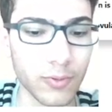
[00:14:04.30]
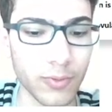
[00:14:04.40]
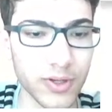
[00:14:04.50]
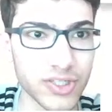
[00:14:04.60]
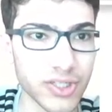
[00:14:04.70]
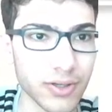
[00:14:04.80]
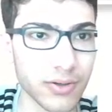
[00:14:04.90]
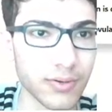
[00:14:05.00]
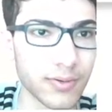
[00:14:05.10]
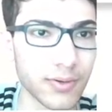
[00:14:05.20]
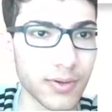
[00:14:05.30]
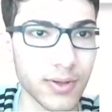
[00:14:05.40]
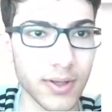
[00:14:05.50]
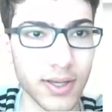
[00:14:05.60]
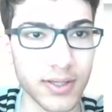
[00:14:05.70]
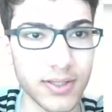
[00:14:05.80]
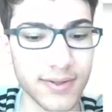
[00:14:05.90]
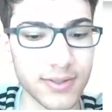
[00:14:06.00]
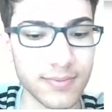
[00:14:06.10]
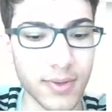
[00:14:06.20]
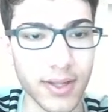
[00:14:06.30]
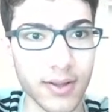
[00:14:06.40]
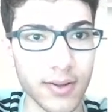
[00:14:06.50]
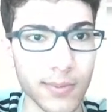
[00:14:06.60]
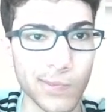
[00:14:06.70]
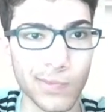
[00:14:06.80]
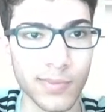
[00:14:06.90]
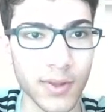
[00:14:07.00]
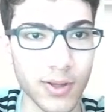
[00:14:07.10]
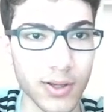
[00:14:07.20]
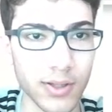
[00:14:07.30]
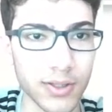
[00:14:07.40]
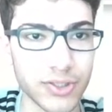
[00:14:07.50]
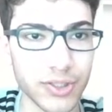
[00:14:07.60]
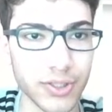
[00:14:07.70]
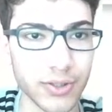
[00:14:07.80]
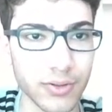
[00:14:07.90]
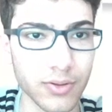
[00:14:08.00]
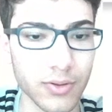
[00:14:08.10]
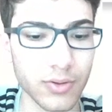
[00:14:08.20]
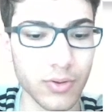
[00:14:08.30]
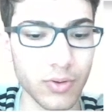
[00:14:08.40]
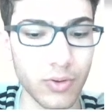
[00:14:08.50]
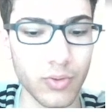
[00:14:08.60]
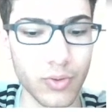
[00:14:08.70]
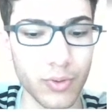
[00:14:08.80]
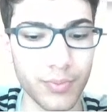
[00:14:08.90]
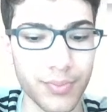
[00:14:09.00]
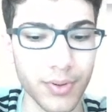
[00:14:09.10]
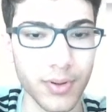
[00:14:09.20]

which ID is my collision group.